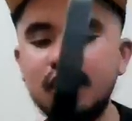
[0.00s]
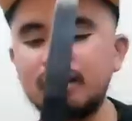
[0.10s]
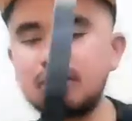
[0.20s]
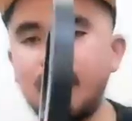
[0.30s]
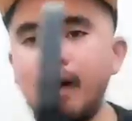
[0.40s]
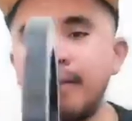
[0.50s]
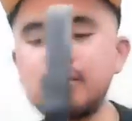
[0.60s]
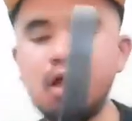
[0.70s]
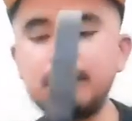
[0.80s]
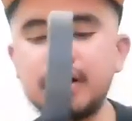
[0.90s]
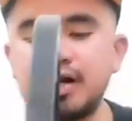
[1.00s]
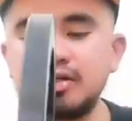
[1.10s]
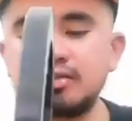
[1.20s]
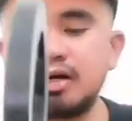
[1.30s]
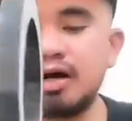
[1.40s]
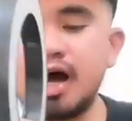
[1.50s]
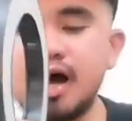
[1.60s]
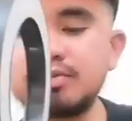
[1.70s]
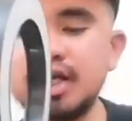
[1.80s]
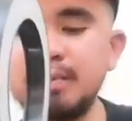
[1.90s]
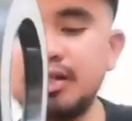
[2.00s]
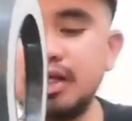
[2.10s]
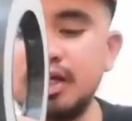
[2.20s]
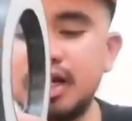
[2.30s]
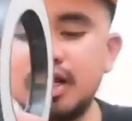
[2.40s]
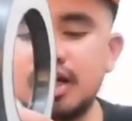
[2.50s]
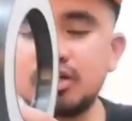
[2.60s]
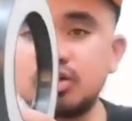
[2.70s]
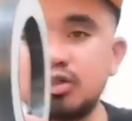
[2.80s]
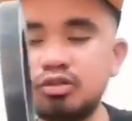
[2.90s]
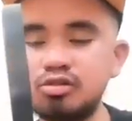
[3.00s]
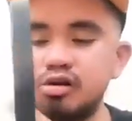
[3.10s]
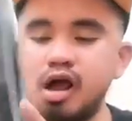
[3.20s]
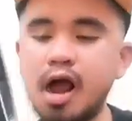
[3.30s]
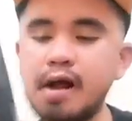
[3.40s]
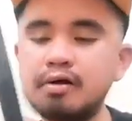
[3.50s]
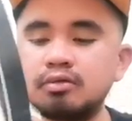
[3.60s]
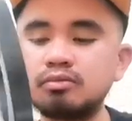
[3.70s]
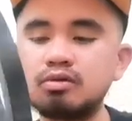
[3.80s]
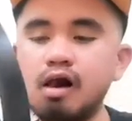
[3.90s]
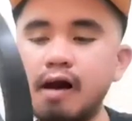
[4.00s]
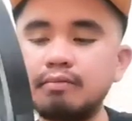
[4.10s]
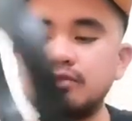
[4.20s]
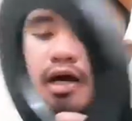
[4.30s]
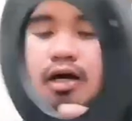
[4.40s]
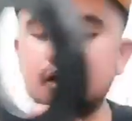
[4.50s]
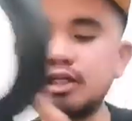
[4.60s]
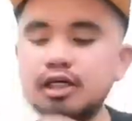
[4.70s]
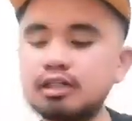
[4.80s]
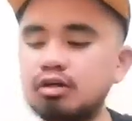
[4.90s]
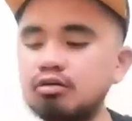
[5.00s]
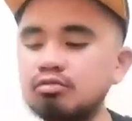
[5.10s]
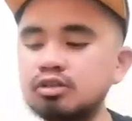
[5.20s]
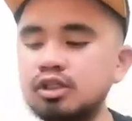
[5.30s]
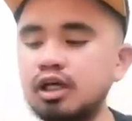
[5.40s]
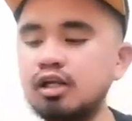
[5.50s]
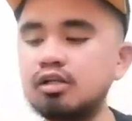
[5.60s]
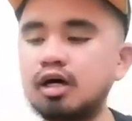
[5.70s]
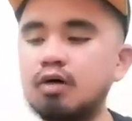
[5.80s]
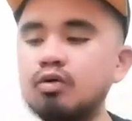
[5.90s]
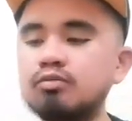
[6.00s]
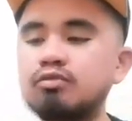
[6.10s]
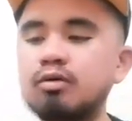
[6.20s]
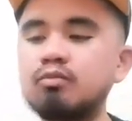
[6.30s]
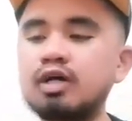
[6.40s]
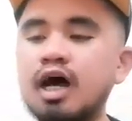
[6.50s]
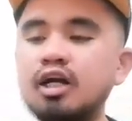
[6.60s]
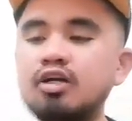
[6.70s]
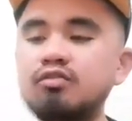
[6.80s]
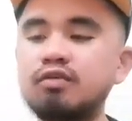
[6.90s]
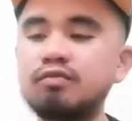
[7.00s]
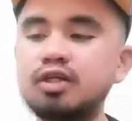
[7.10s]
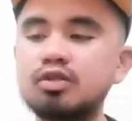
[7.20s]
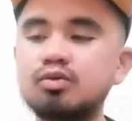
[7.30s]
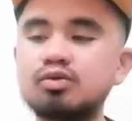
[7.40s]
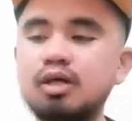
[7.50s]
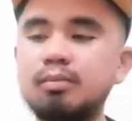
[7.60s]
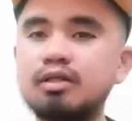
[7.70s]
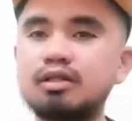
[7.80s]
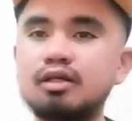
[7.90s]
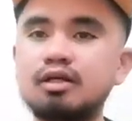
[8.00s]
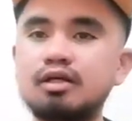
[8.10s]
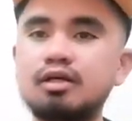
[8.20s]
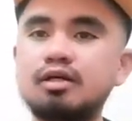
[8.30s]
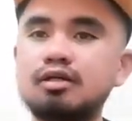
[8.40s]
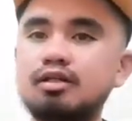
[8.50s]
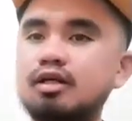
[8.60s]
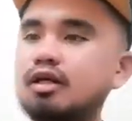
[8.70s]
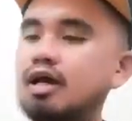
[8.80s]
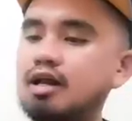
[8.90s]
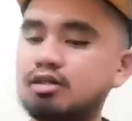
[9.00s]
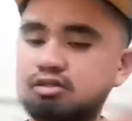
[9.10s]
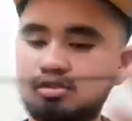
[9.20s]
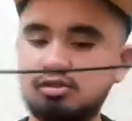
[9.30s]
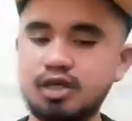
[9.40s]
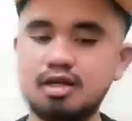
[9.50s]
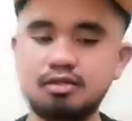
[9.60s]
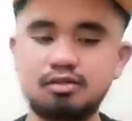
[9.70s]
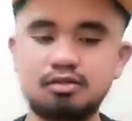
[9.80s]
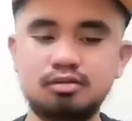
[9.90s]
light. Parang 70 real lang to. Na nakita kong seal from 150 to 70. Yan. So, yan.